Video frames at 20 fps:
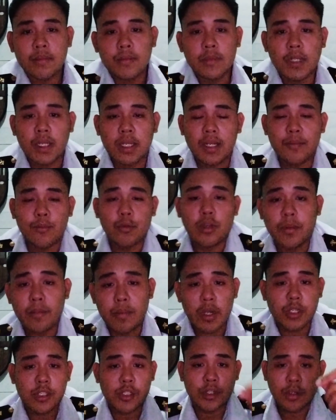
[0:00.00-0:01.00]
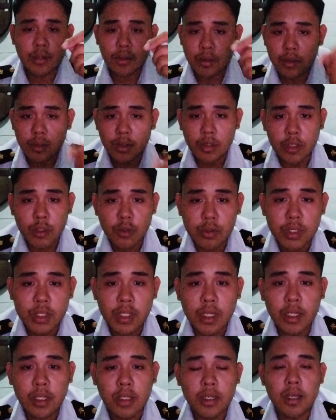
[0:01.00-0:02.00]
Then imo i-measure
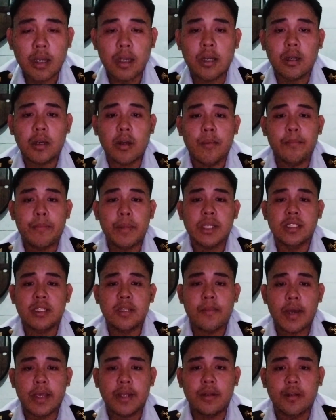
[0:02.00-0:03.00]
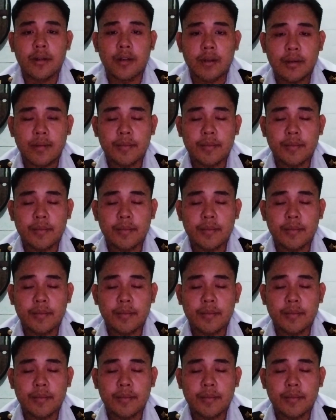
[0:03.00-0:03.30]
using the compass divider.